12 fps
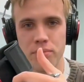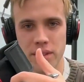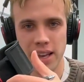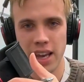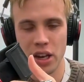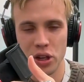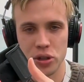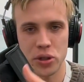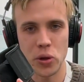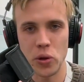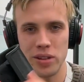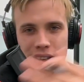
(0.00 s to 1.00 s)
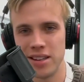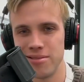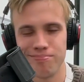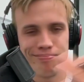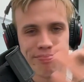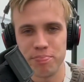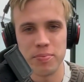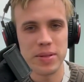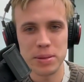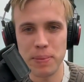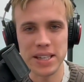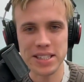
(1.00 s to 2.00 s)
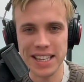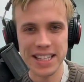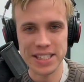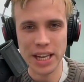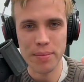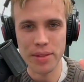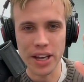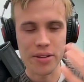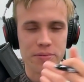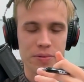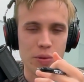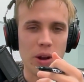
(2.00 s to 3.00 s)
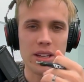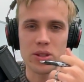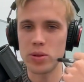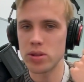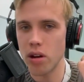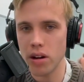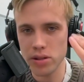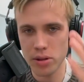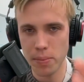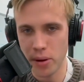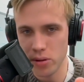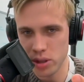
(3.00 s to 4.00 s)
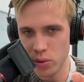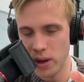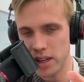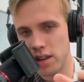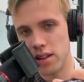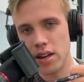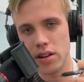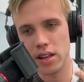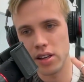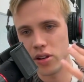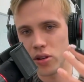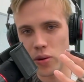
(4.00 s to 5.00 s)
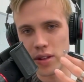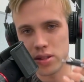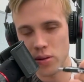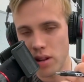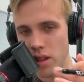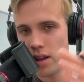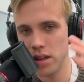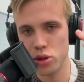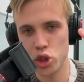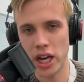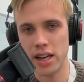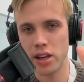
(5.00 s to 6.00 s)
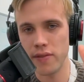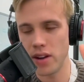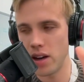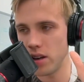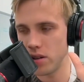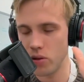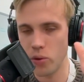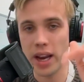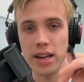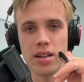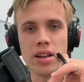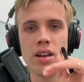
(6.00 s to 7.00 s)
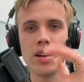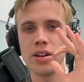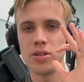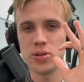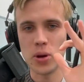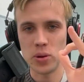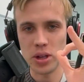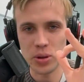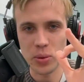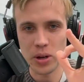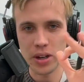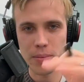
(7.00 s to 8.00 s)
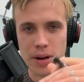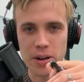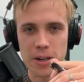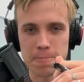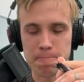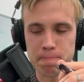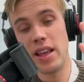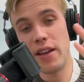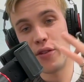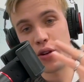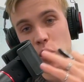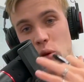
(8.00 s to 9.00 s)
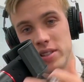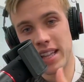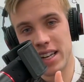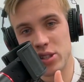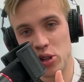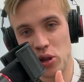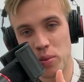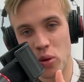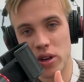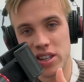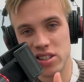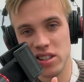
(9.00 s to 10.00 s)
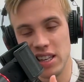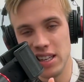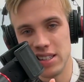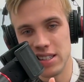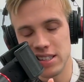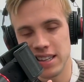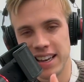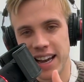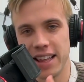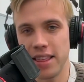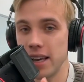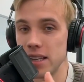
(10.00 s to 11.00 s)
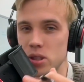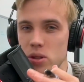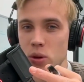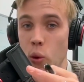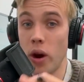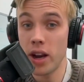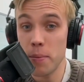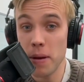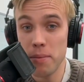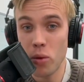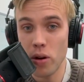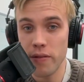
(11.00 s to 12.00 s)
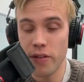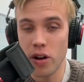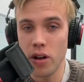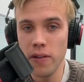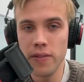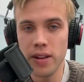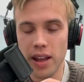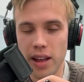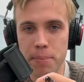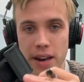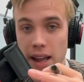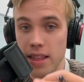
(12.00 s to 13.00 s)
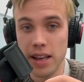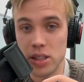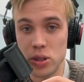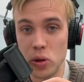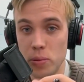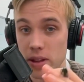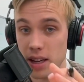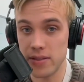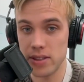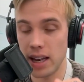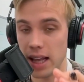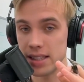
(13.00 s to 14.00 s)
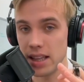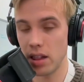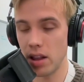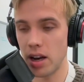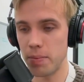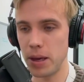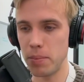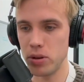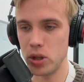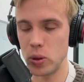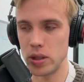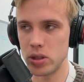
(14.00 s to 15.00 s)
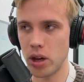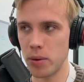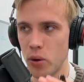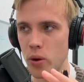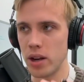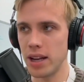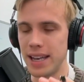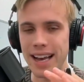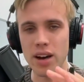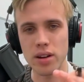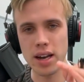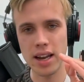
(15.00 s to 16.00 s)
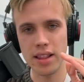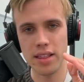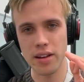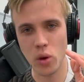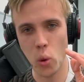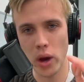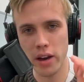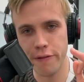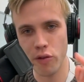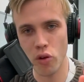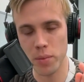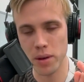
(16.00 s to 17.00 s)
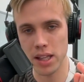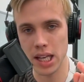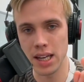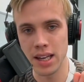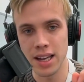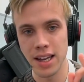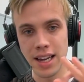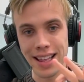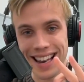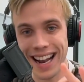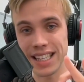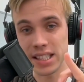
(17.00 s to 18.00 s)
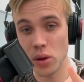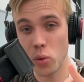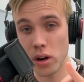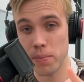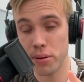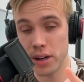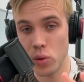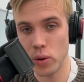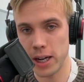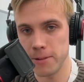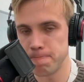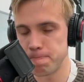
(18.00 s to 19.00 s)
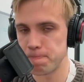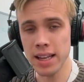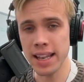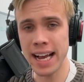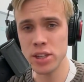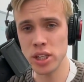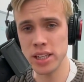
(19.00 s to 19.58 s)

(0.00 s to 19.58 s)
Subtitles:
hitting your goal, it's basically the same thing, right? So as long as you're posting regularly and you're doing this sort of thing, check, you've done it, great, don't need to worry about it. If your goal is to actually do mortgage leads, I think it's quite a bit more involved, but I think it's doable. Like I've seen a lot of people do it. So I'm going to run you down kind of the quick formula that I see work pretty well to actually